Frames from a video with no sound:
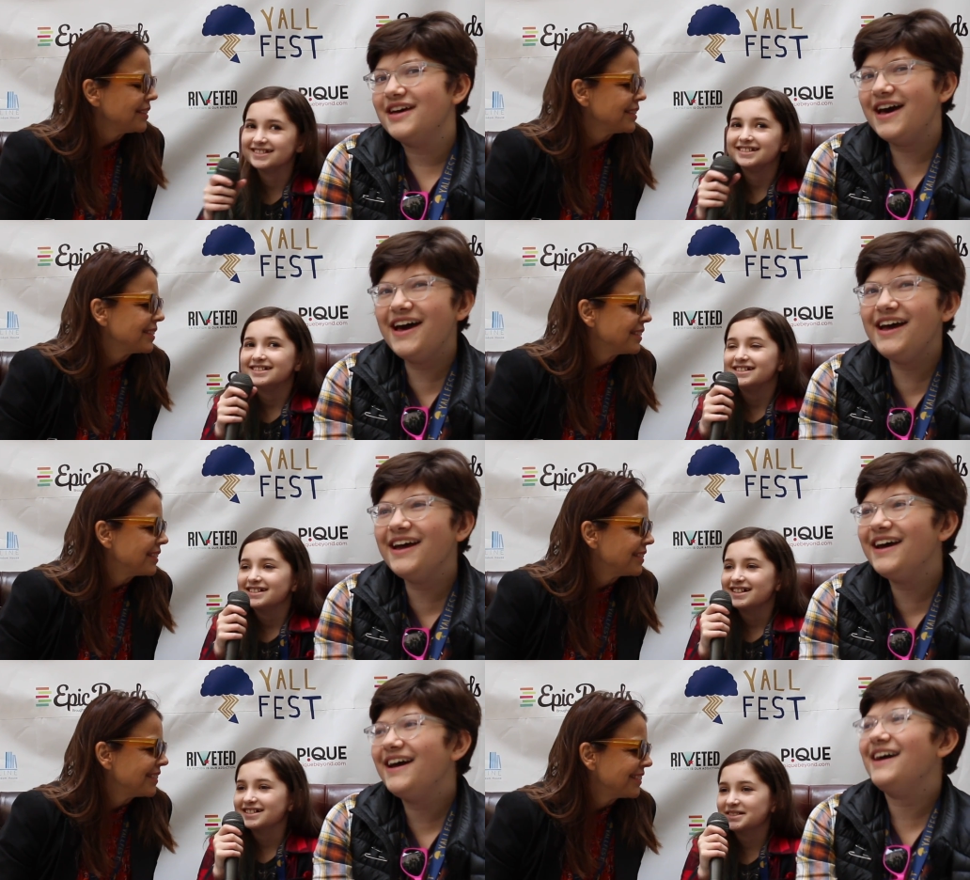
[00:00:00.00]

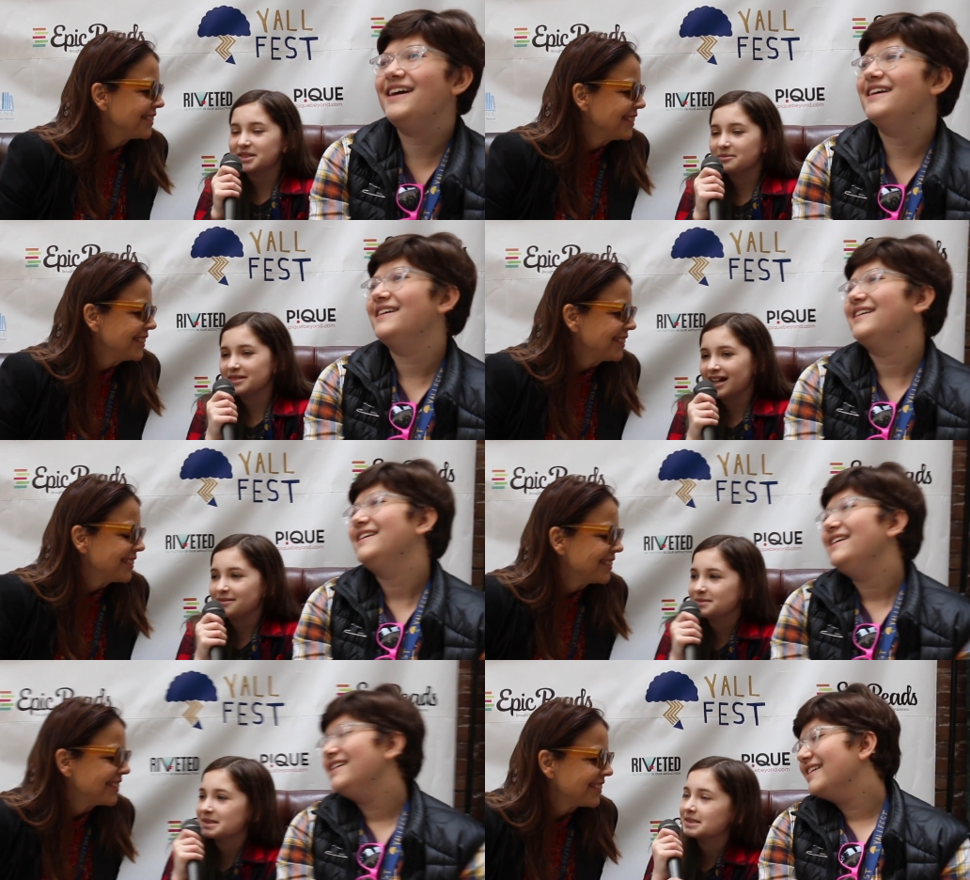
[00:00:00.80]

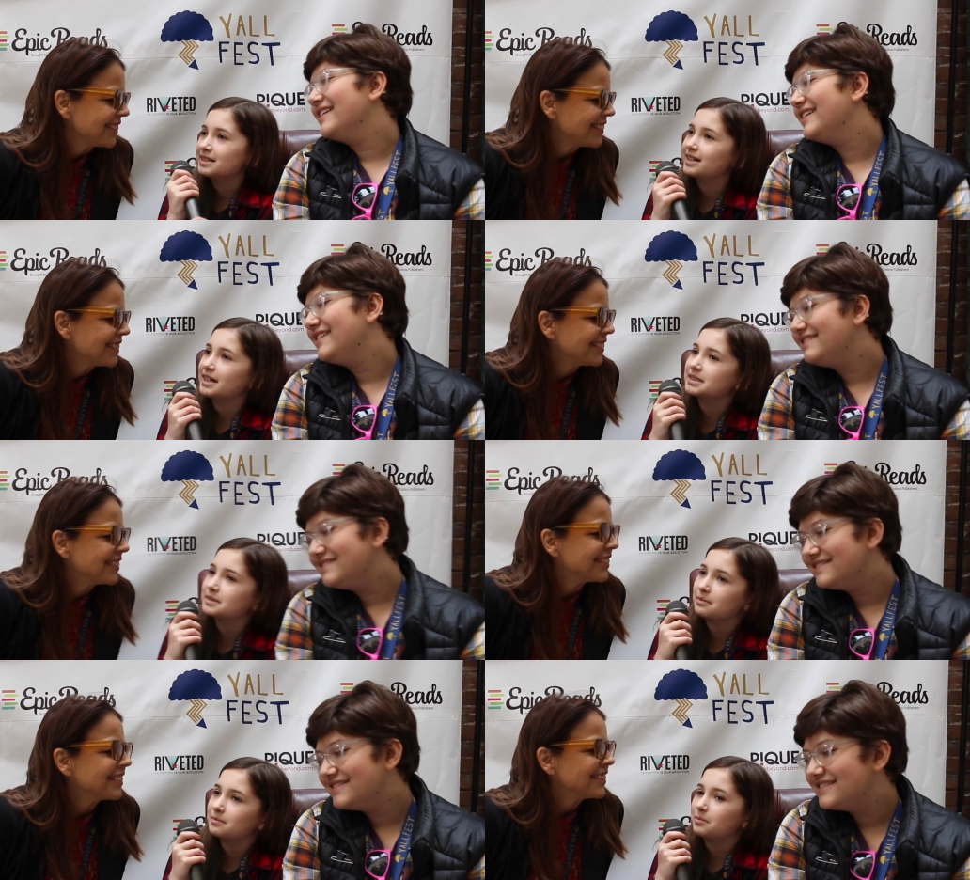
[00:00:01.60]
Speaker 1: Sometimes
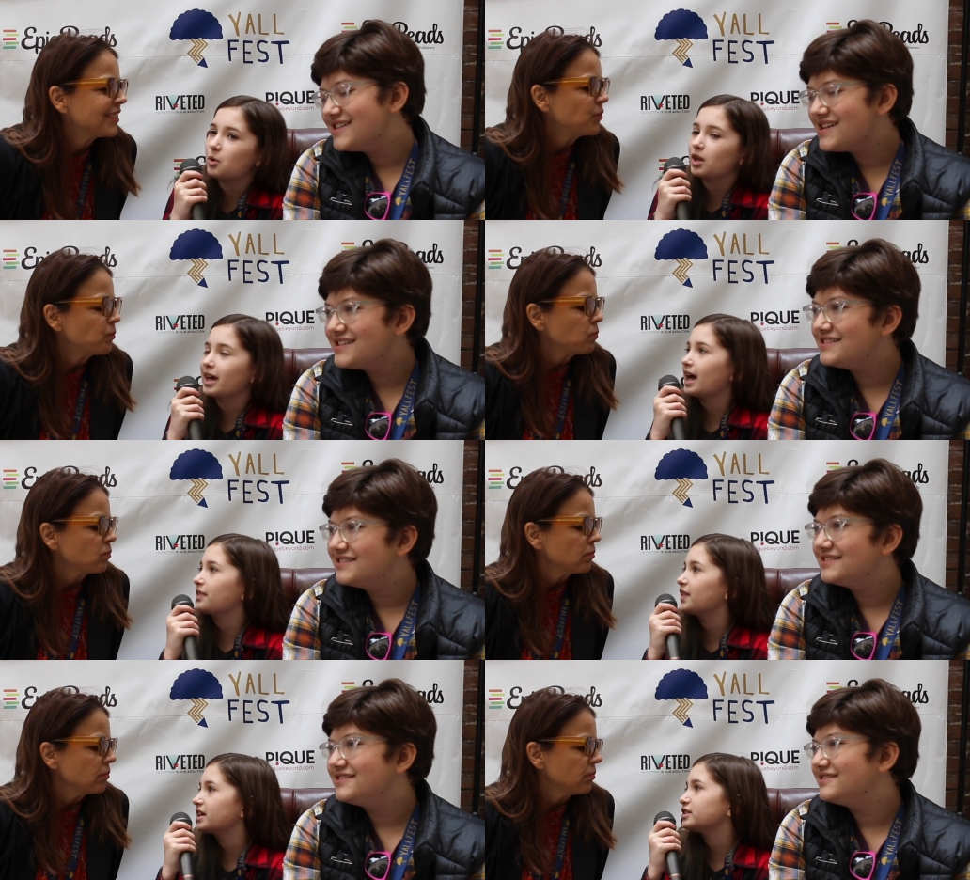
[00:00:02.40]
it's more
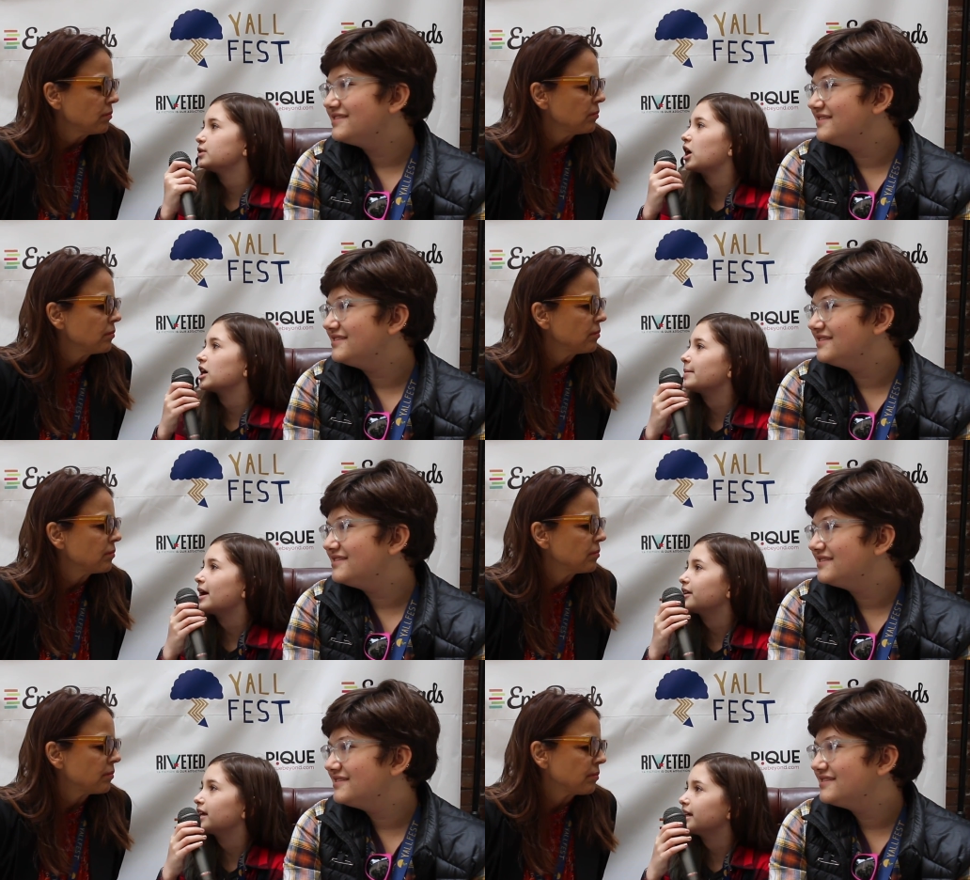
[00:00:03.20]
like I think too hard
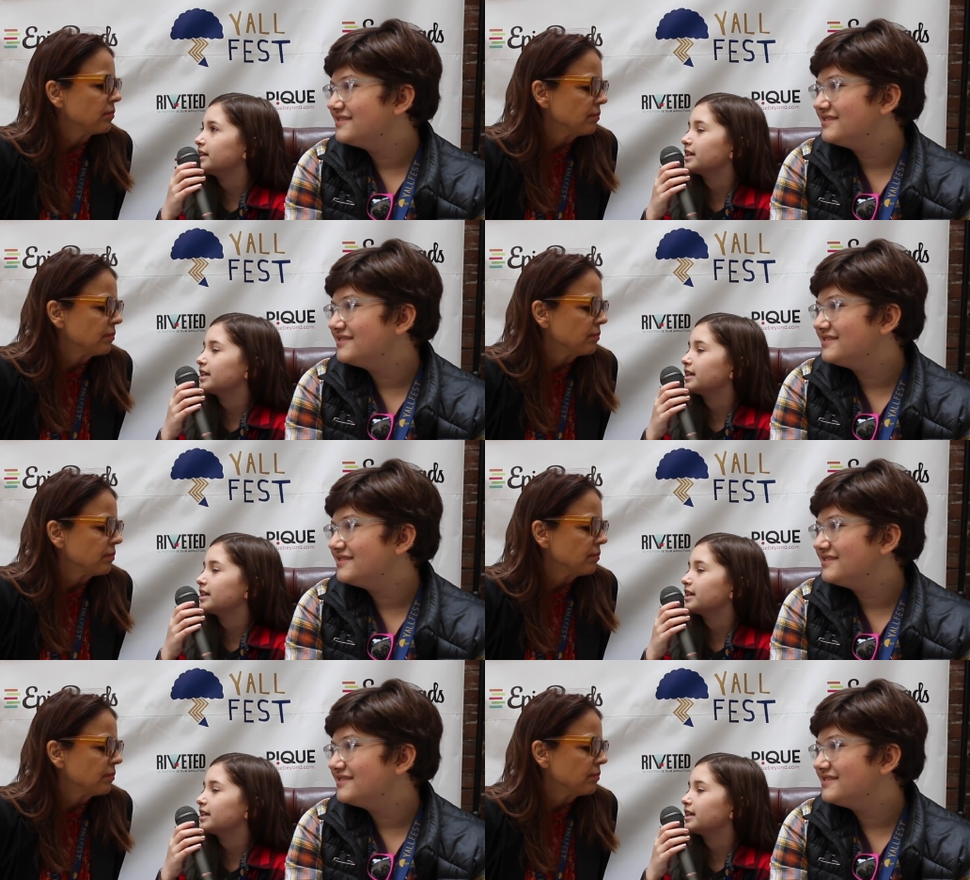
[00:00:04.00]
about it,